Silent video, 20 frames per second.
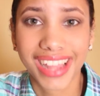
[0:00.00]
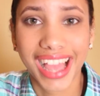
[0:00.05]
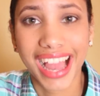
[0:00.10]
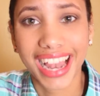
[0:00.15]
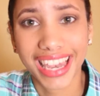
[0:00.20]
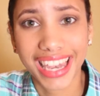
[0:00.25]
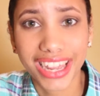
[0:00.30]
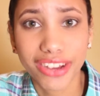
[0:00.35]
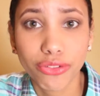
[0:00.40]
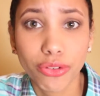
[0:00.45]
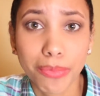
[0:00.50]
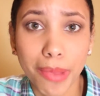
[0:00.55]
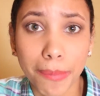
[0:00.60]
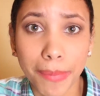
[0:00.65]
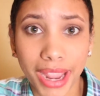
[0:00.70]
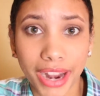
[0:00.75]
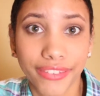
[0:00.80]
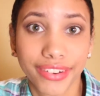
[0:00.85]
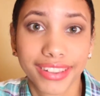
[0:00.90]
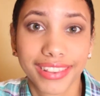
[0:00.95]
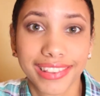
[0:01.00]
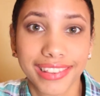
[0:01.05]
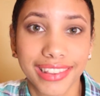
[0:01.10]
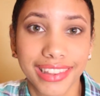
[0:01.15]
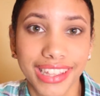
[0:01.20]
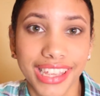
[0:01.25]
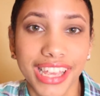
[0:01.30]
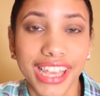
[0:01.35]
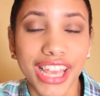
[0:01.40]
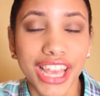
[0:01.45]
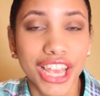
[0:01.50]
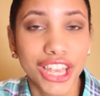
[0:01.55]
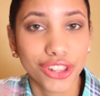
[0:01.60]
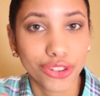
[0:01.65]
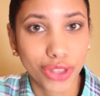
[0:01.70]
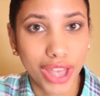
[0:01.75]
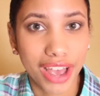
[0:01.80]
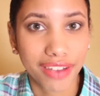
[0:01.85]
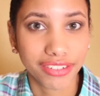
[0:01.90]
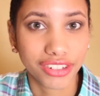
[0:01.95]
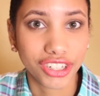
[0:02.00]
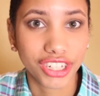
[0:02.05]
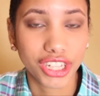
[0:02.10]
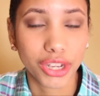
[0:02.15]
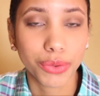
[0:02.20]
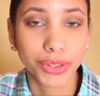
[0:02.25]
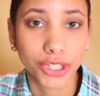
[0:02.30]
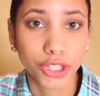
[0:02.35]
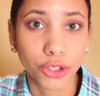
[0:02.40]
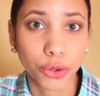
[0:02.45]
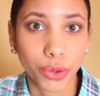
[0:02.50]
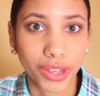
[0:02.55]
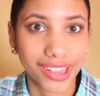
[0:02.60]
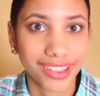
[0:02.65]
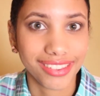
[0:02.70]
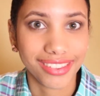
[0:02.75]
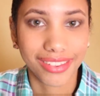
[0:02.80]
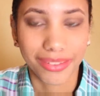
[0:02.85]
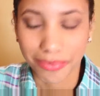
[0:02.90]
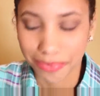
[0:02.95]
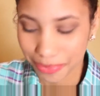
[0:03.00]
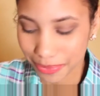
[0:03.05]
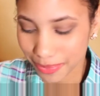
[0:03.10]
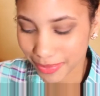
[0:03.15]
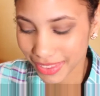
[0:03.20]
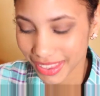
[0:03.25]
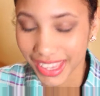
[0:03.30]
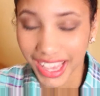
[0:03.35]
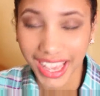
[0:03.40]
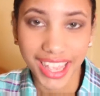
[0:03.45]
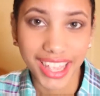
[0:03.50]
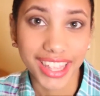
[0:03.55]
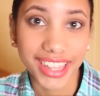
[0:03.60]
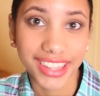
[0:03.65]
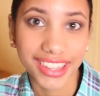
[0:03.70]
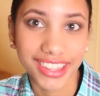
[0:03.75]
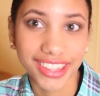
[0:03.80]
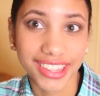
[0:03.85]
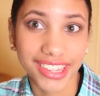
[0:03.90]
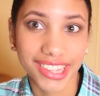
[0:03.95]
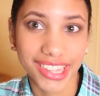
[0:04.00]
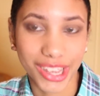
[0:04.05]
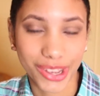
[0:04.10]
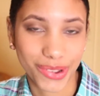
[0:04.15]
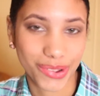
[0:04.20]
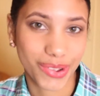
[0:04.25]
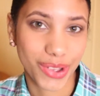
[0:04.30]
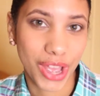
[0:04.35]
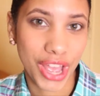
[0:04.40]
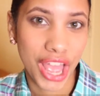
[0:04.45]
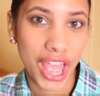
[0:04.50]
I live with my parents, so I have to deal with the noise. So